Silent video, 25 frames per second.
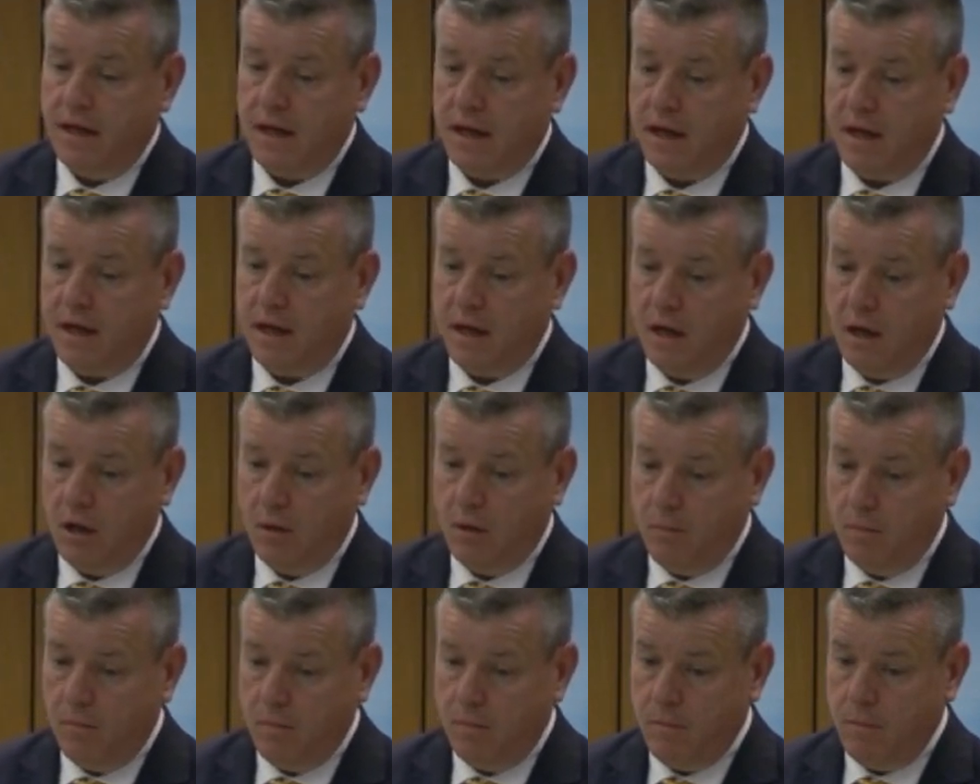
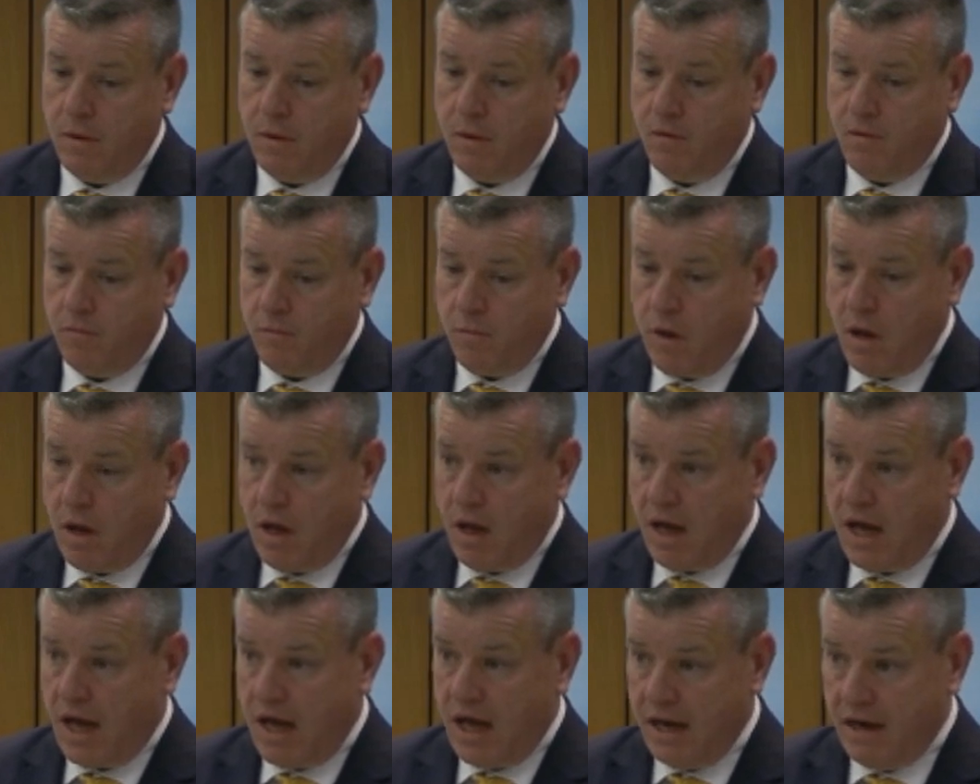And
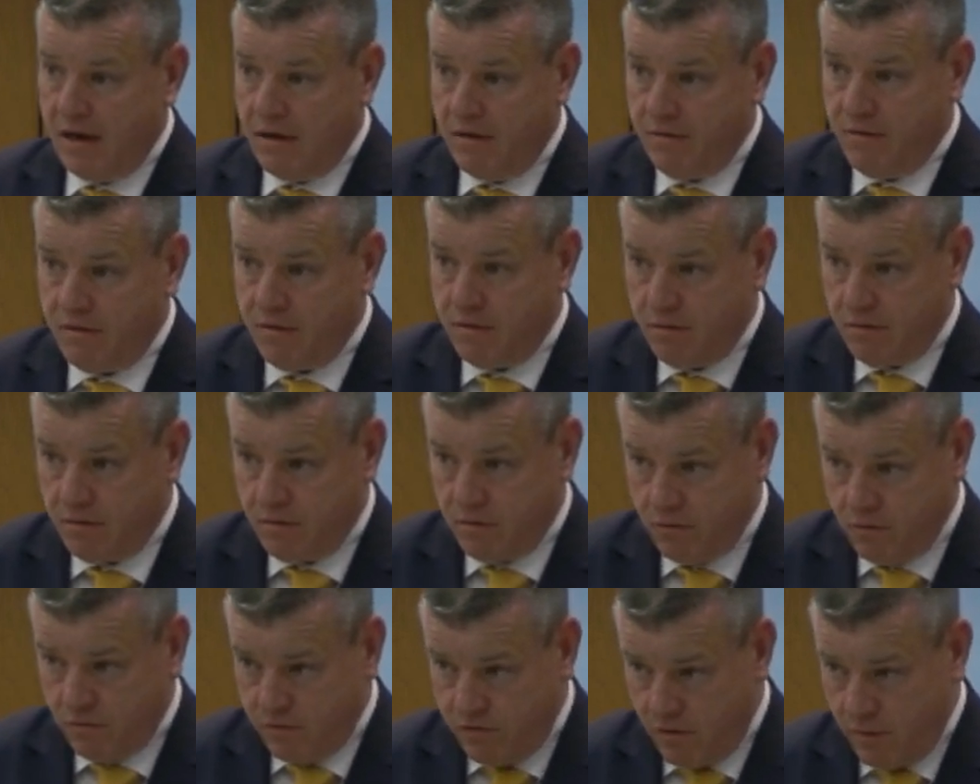
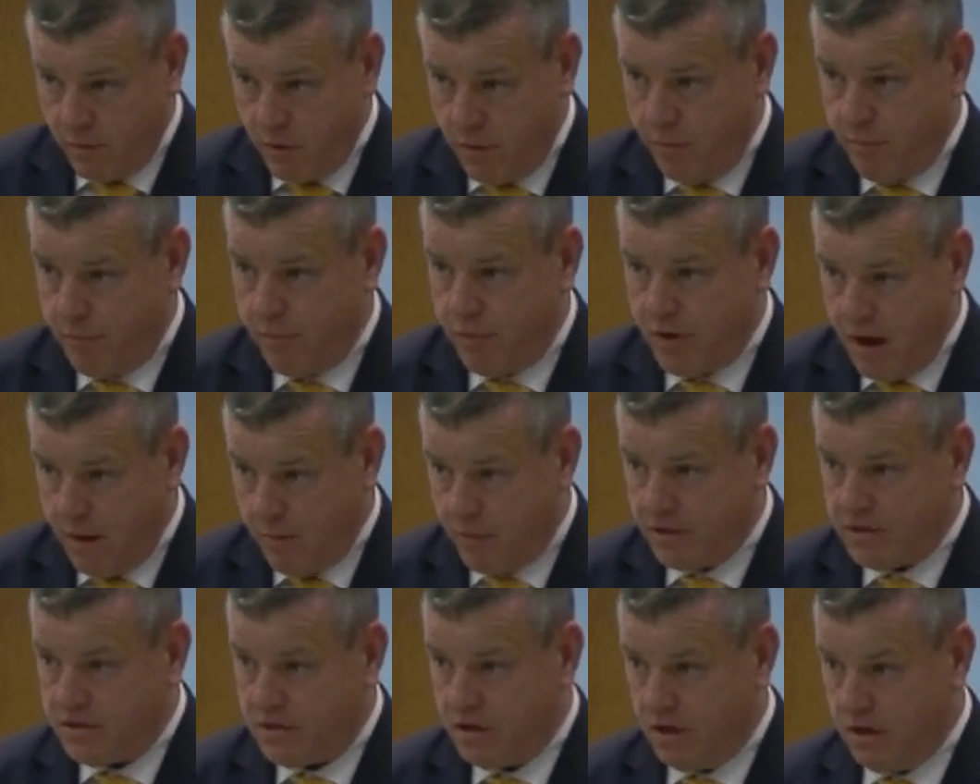from a
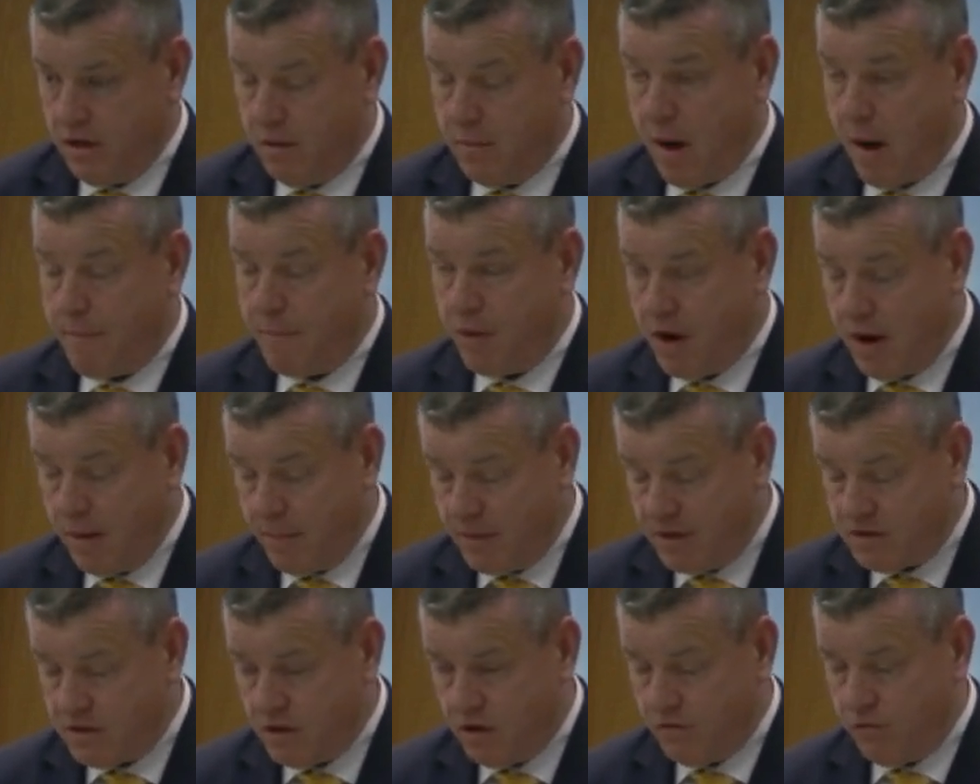
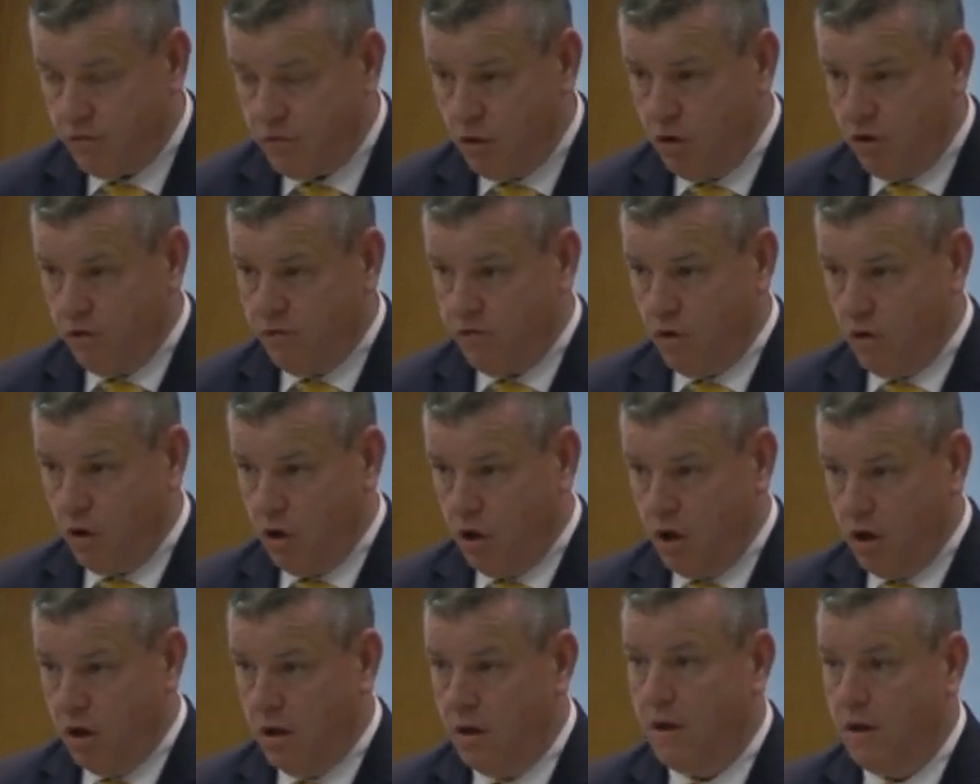primacy of rule of
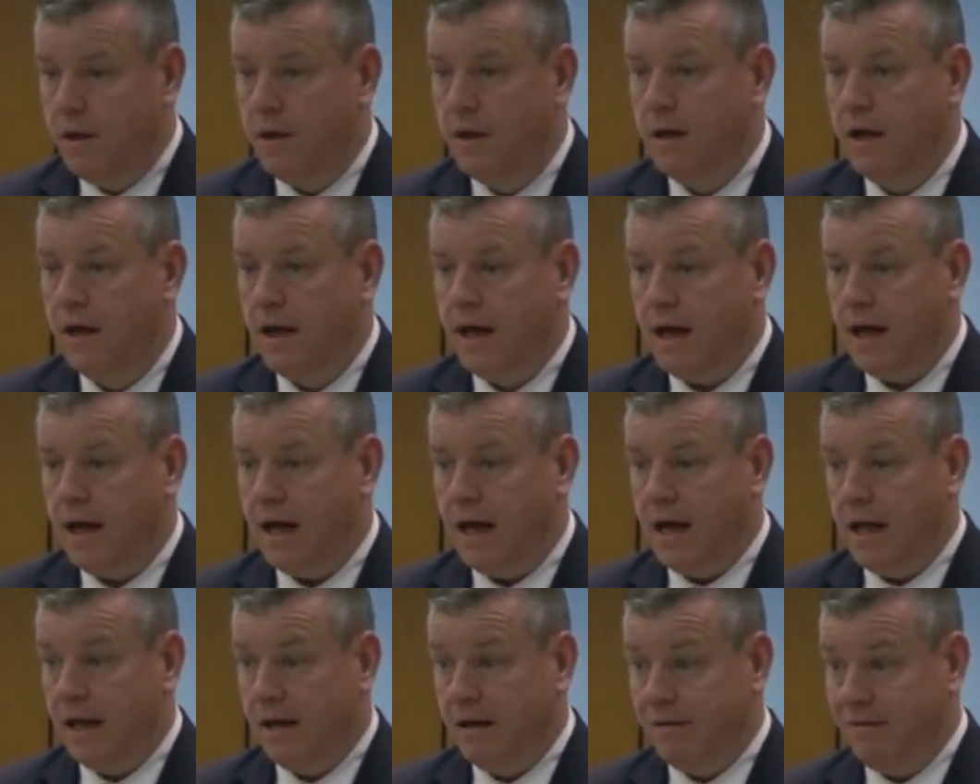law
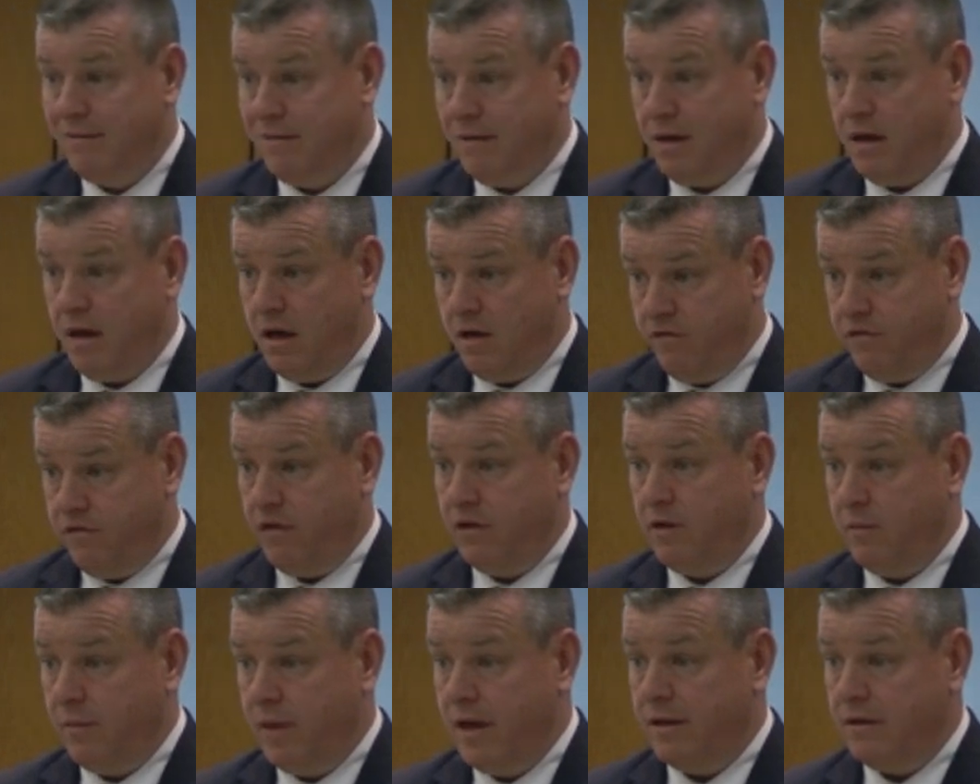and a
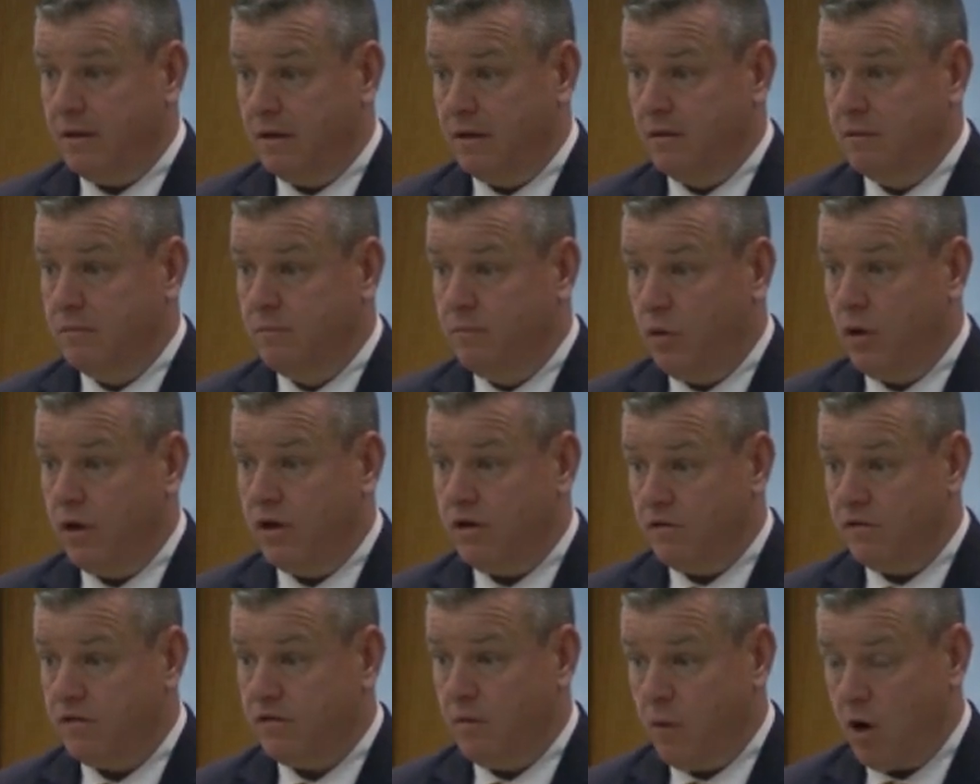fundamental
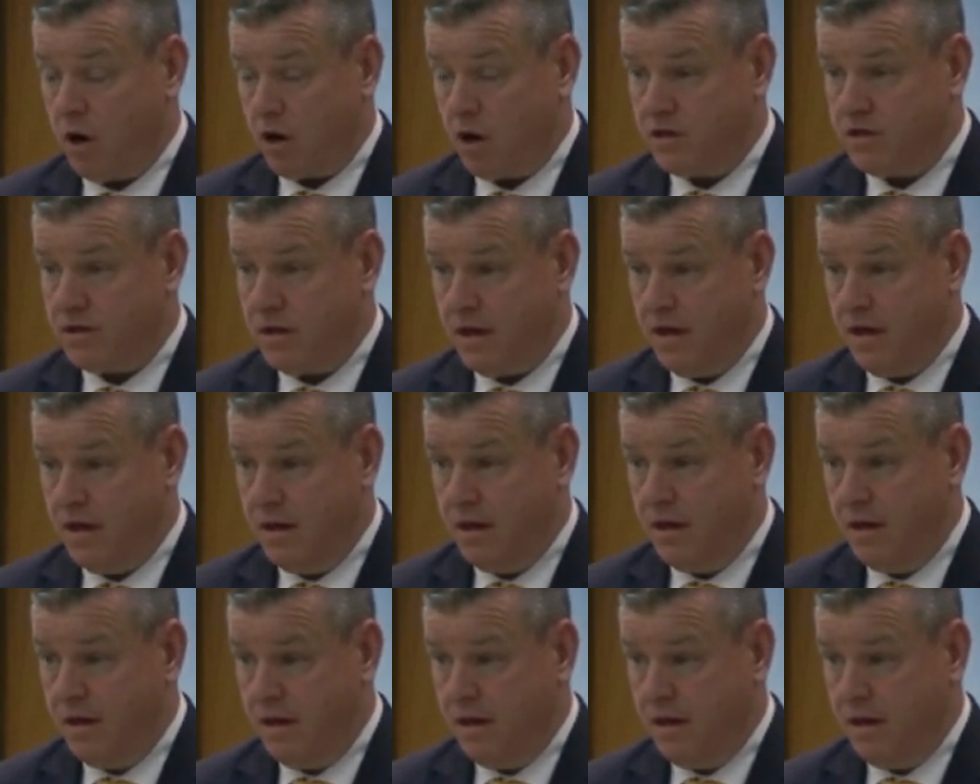point of democracy,